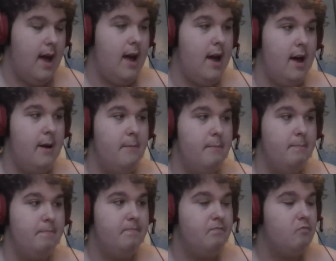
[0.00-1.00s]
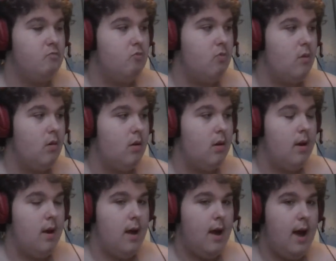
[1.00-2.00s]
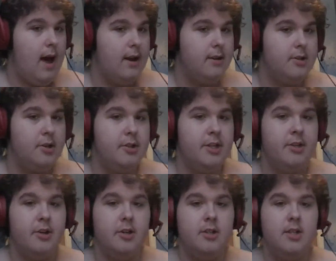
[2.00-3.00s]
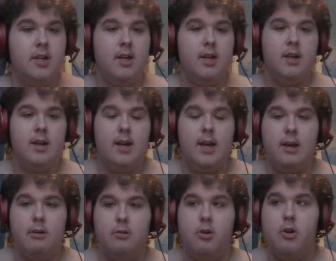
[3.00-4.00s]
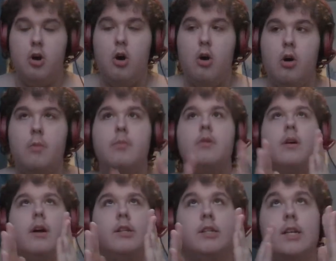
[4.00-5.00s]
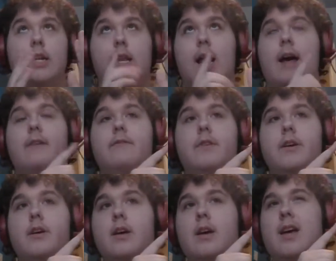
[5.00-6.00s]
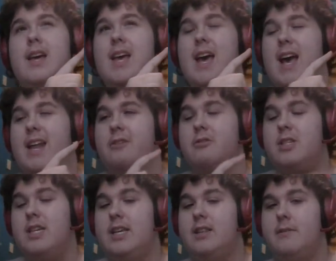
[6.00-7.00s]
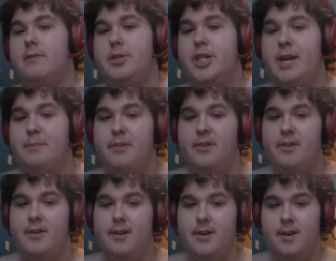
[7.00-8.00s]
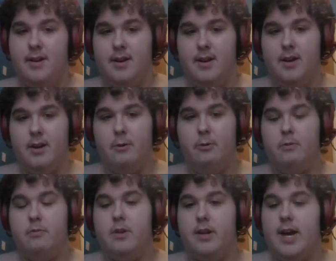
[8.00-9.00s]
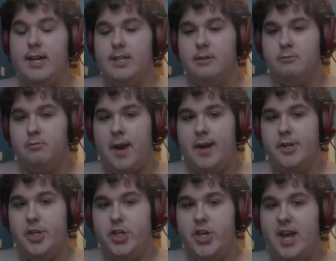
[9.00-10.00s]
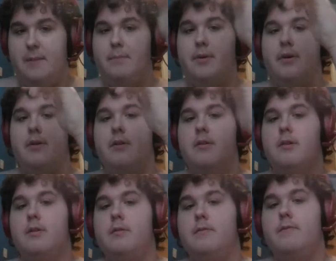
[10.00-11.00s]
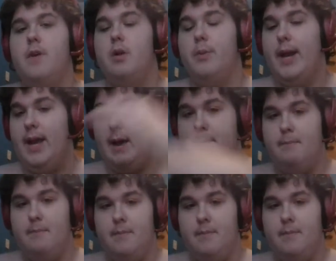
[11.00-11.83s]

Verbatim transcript: Um, and as soon as he does, he'll look up and to the left and you'll see the ship, the Knights of Ren ship, following him.